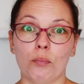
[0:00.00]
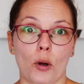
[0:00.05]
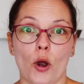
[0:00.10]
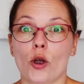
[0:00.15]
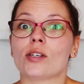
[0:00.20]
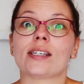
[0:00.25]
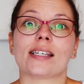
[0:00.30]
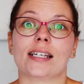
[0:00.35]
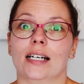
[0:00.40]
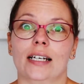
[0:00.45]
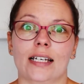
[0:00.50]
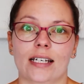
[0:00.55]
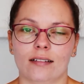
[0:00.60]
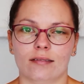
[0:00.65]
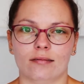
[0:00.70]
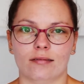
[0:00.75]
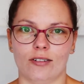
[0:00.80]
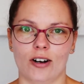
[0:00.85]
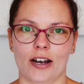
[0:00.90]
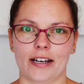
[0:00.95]

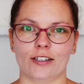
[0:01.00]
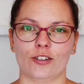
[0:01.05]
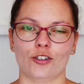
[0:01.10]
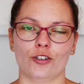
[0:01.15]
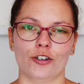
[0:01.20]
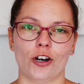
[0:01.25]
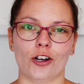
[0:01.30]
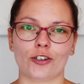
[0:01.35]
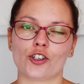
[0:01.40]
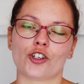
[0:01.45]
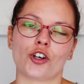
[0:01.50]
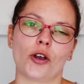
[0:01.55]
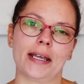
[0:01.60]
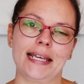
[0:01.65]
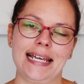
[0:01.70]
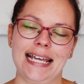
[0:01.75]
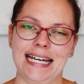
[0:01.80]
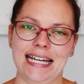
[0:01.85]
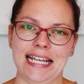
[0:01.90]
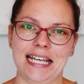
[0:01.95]
personally, right? You're not
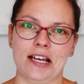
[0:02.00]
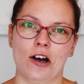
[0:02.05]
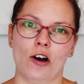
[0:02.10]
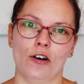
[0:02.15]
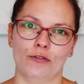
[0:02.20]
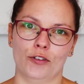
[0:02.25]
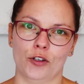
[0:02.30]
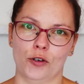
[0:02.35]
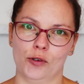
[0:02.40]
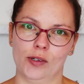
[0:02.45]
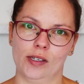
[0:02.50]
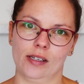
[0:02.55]
showing any of those